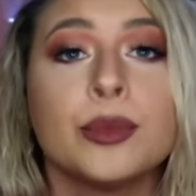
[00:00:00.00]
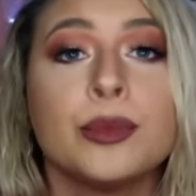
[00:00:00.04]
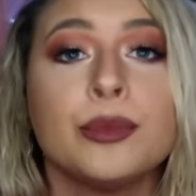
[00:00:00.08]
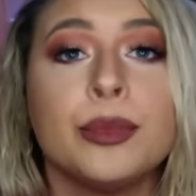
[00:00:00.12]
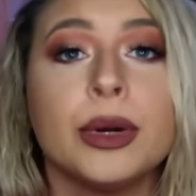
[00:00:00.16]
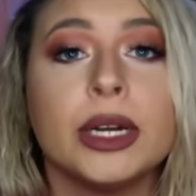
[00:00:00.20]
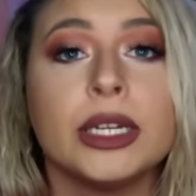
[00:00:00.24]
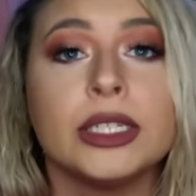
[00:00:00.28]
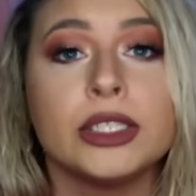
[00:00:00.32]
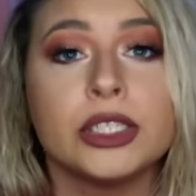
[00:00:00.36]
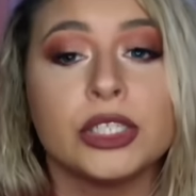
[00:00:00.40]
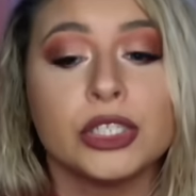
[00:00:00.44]

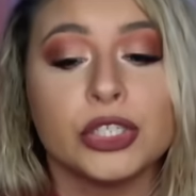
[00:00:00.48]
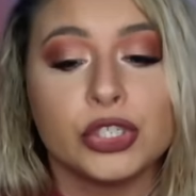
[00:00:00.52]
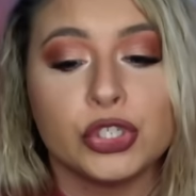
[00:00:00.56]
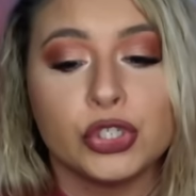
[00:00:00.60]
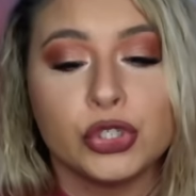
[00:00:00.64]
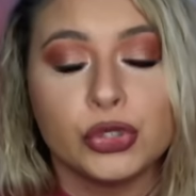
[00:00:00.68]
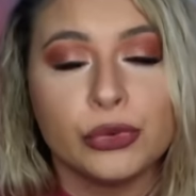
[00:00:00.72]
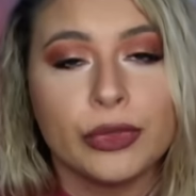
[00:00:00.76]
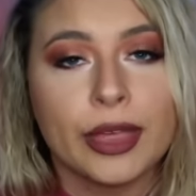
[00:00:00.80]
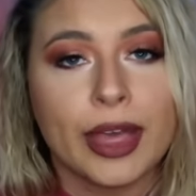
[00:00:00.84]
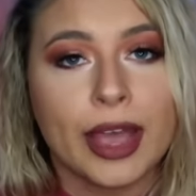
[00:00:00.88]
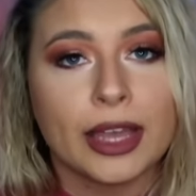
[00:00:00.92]
But
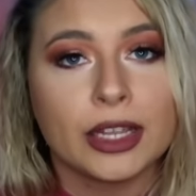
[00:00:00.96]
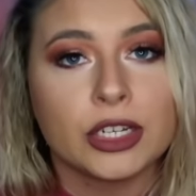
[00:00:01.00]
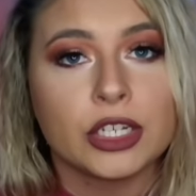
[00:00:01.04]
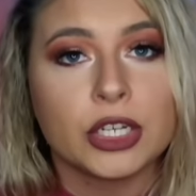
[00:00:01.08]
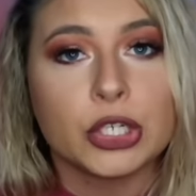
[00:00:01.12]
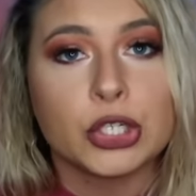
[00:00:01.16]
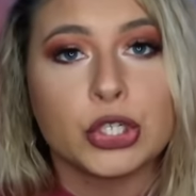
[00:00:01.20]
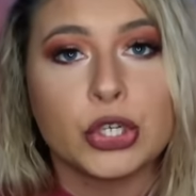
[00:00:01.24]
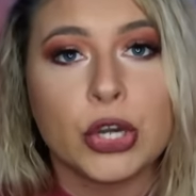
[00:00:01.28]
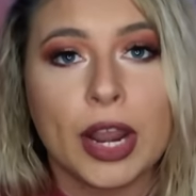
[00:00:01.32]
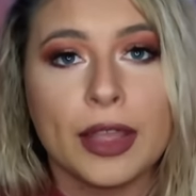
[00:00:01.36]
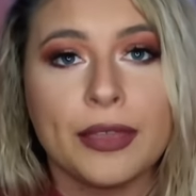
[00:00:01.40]
do that,
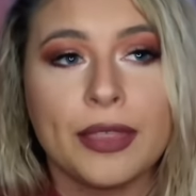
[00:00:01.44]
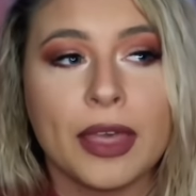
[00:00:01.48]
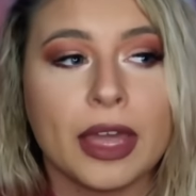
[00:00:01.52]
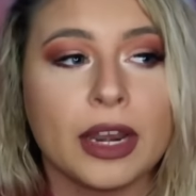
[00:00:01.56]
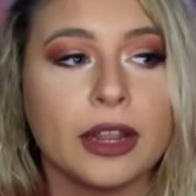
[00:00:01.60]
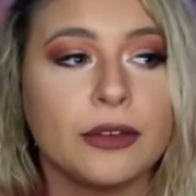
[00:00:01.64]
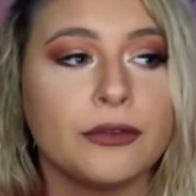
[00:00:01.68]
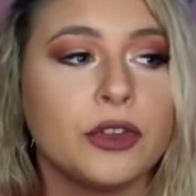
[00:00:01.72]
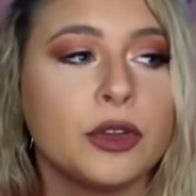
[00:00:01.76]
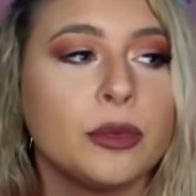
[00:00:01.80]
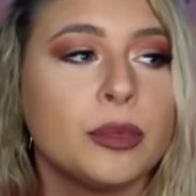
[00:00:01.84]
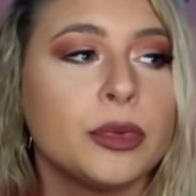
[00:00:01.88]
try that.
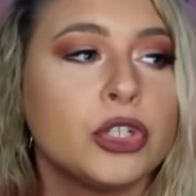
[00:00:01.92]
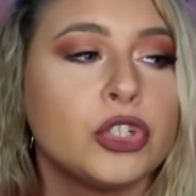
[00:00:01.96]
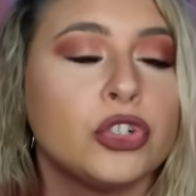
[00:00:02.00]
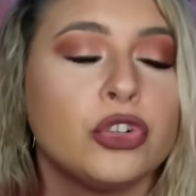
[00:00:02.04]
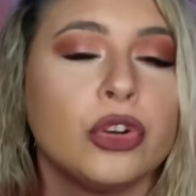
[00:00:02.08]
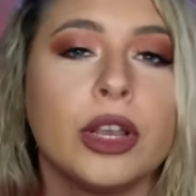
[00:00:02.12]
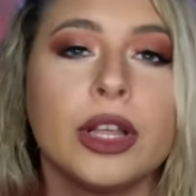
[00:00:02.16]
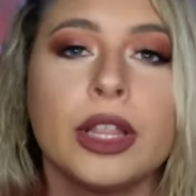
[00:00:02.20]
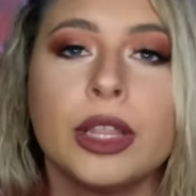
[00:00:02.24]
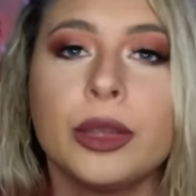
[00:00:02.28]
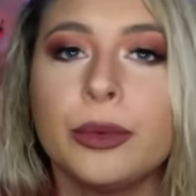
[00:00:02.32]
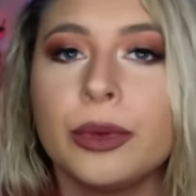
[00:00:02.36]
If you've been
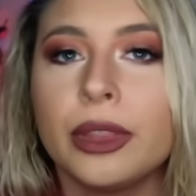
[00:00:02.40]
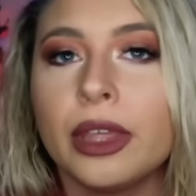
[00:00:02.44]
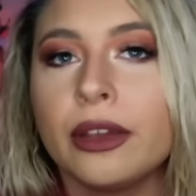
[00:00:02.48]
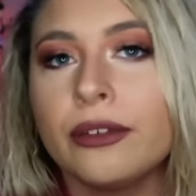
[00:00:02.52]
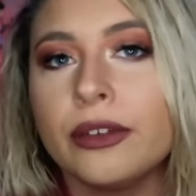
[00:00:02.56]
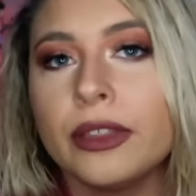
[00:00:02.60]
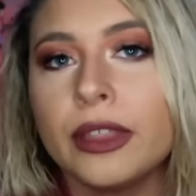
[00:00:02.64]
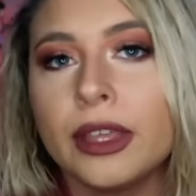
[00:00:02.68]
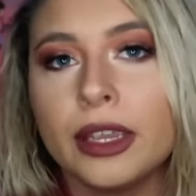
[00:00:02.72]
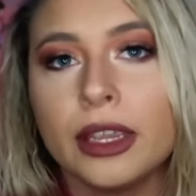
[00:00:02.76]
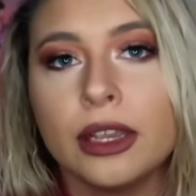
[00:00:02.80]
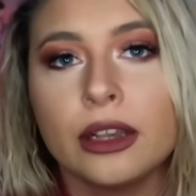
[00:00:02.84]
struggling with
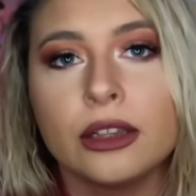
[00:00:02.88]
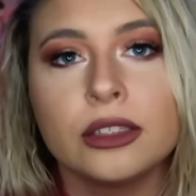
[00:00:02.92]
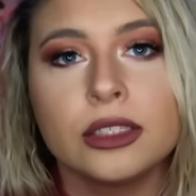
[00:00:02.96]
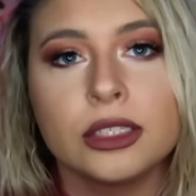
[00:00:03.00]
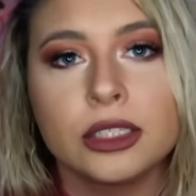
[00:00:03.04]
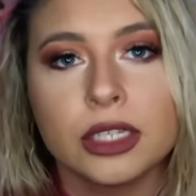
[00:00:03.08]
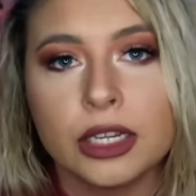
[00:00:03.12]
everything else,